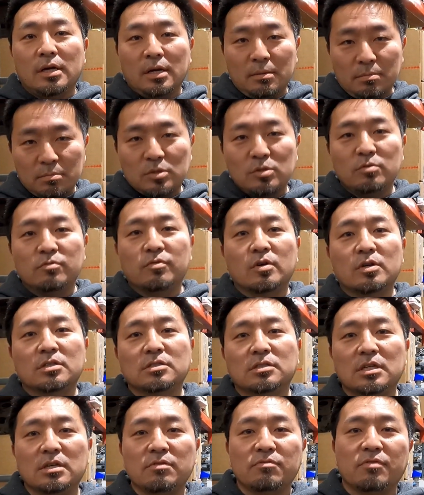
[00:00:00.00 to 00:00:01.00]
Yep,
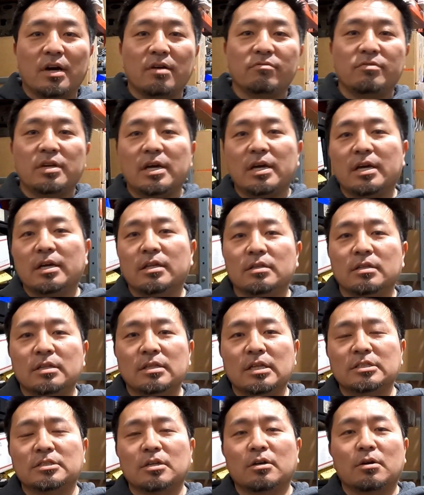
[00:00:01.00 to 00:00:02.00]
240Z,
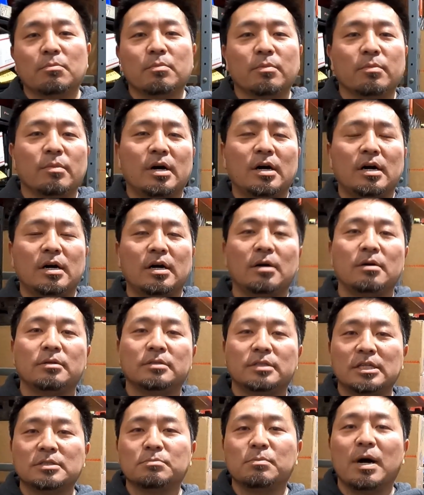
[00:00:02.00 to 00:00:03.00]
510.
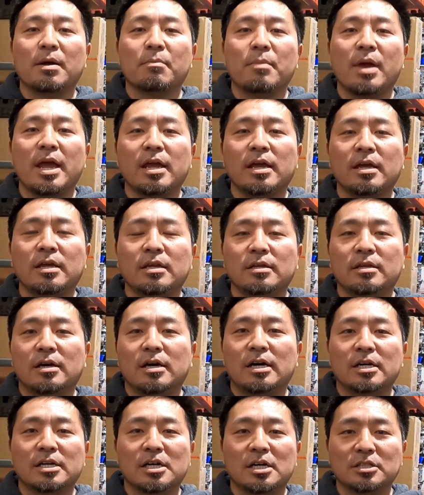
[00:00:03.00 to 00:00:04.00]
That's my main
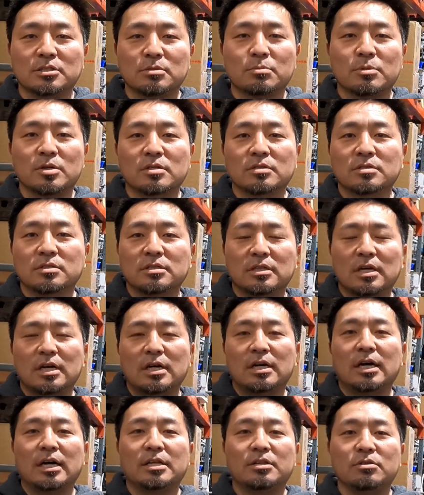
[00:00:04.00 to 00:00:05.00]
customers.
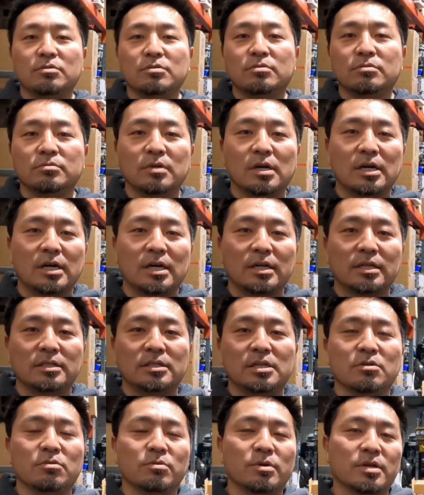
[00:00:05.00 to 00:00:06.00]
I do
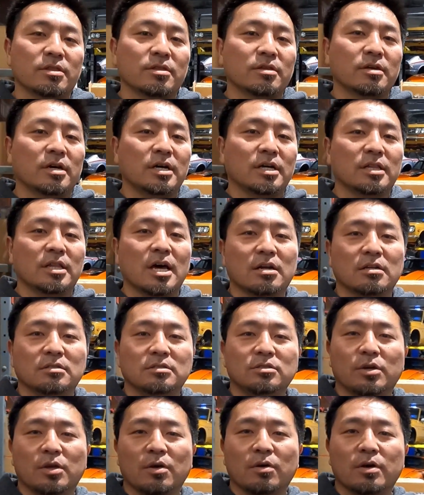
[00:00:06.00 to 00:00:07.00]
deal with a lot of
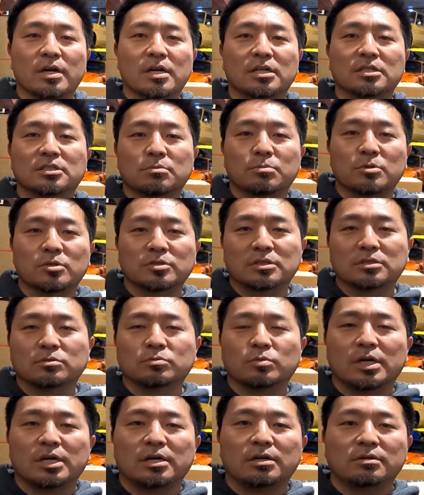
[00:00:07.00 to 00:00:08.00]
Toyota customers as
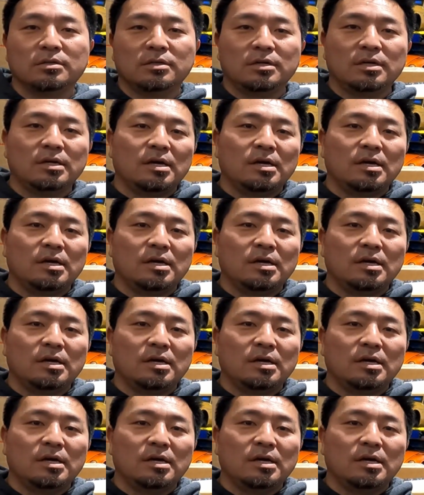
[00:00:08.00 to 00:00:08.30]
well.